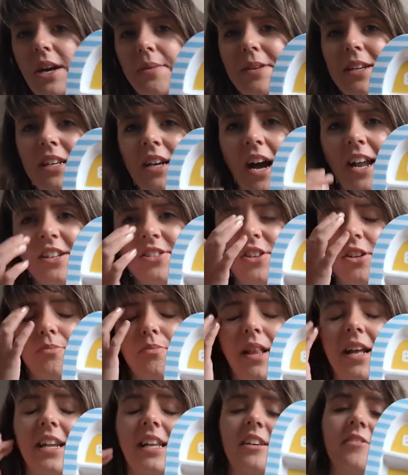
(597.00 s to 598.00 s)
I mean, Isla's
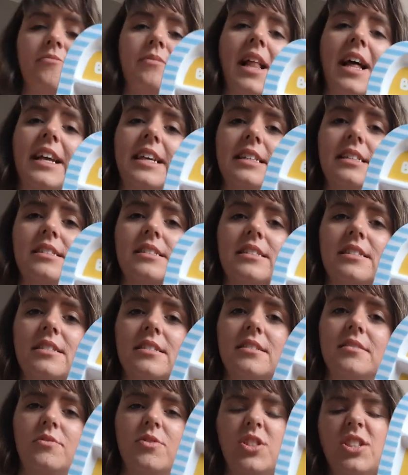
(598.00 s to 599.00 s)
got plenty of plates
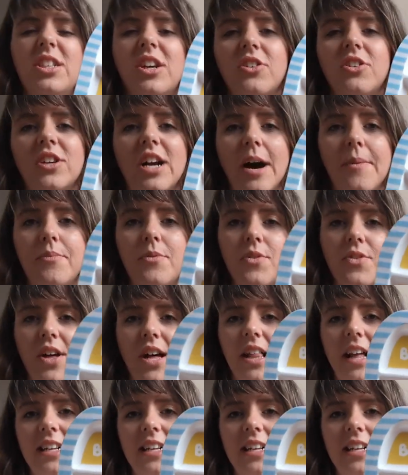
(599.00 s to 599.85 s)
so she's got a couple that are